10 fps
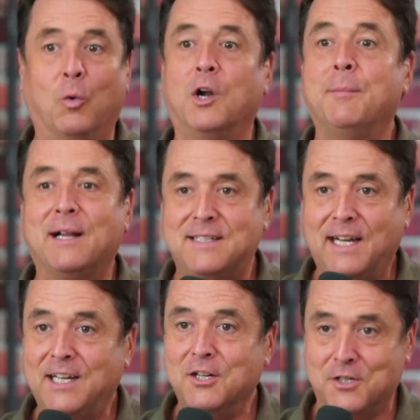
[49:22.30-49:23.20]
don't worry about
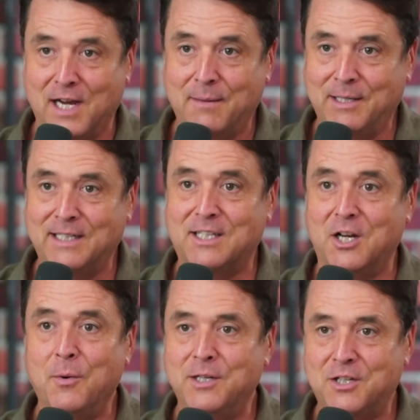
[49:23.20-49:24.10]
taking your time yes. to get to
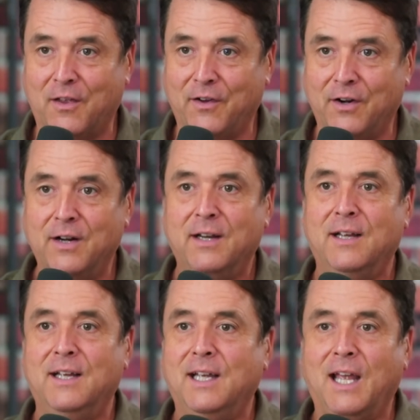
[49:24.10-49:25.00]
know each other.
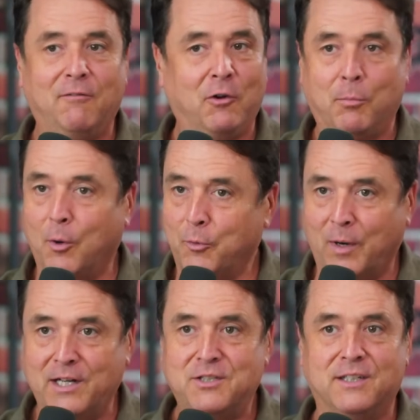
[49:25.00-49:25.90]
Right, if you're both
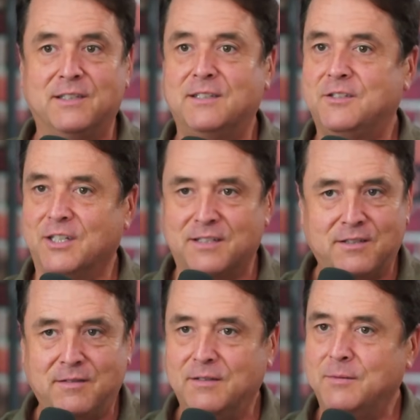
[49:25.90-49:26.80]
righteous, right,
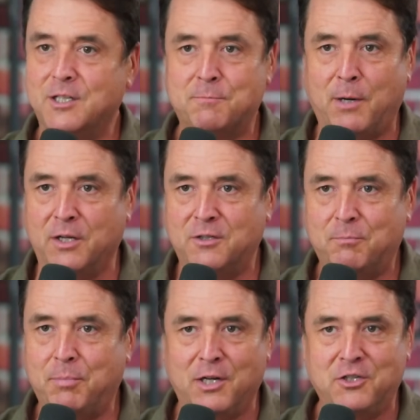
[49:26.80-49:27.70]
just it'll work just itself punch,
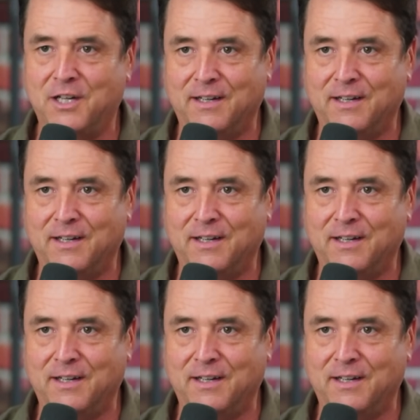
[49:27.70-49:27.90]
out. Punch